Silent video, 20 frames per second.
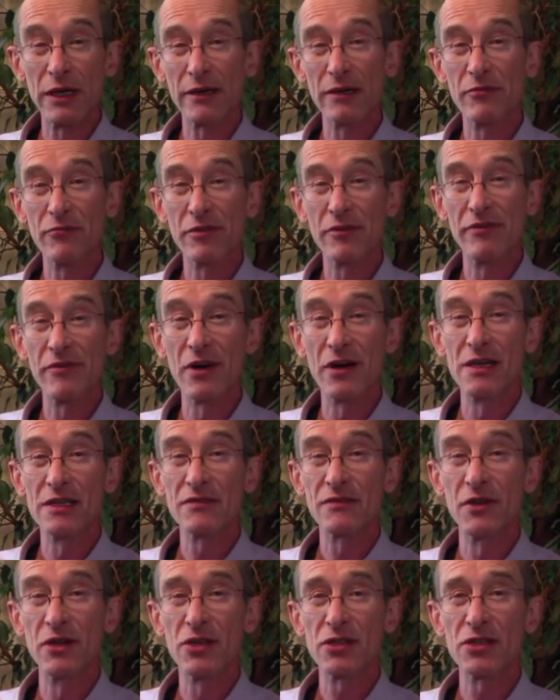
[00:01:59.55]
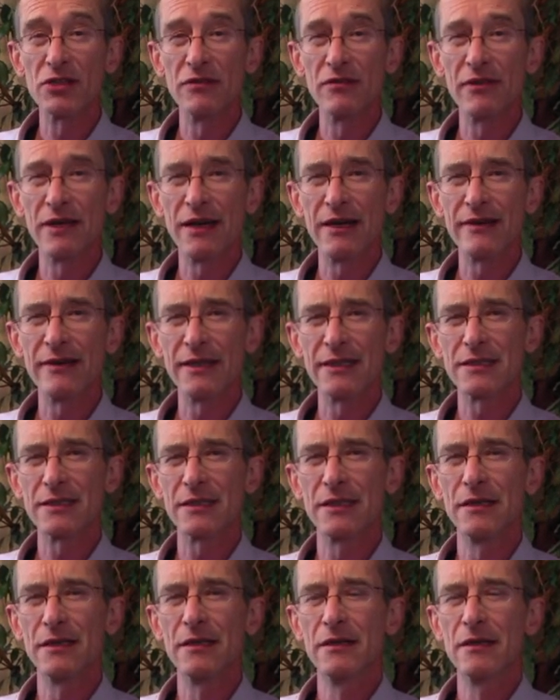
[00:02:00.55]
out a revised version of that. That's
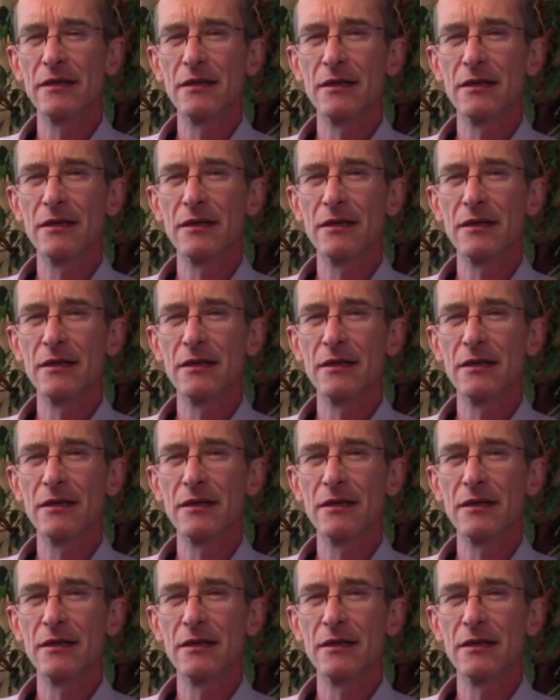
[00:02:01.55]
a